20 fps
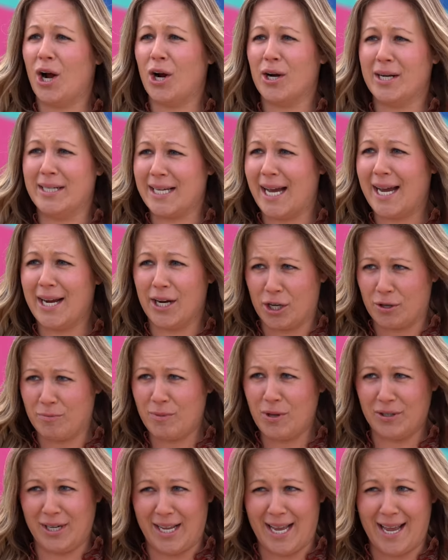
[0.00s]
our entire
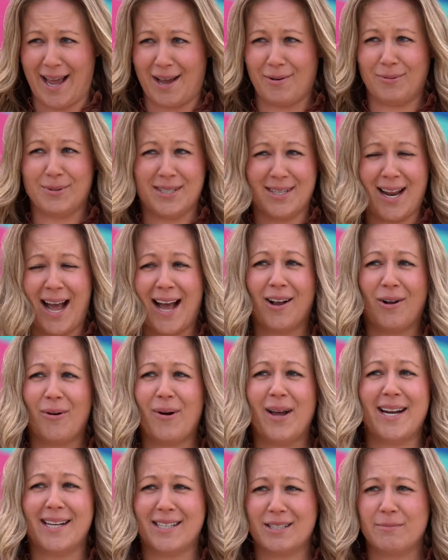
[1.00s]
community. I was not
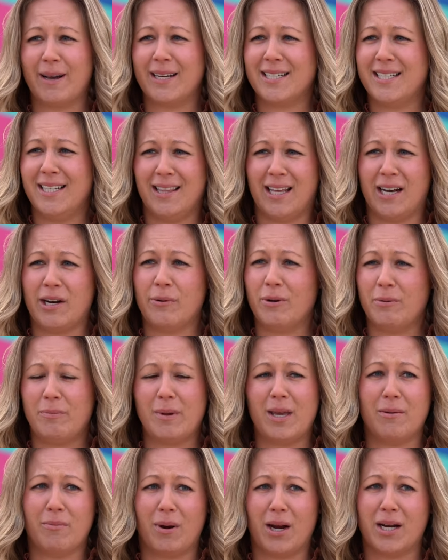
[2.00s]
quite expecting that it would
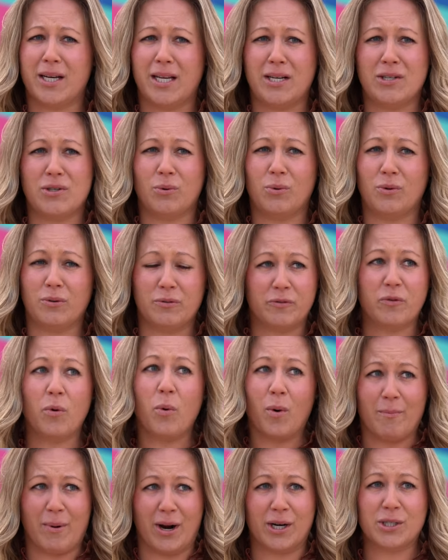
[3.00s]
be a marketing tool
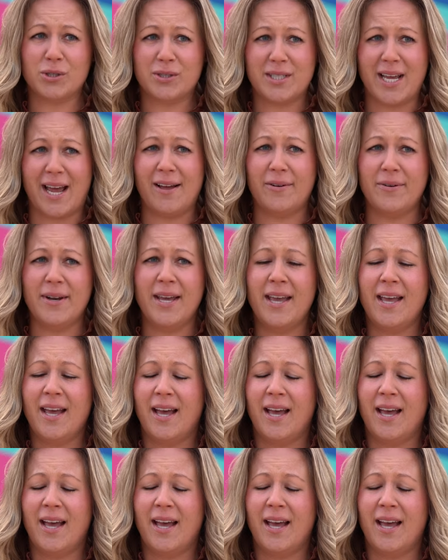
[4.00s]
for Marshalltown.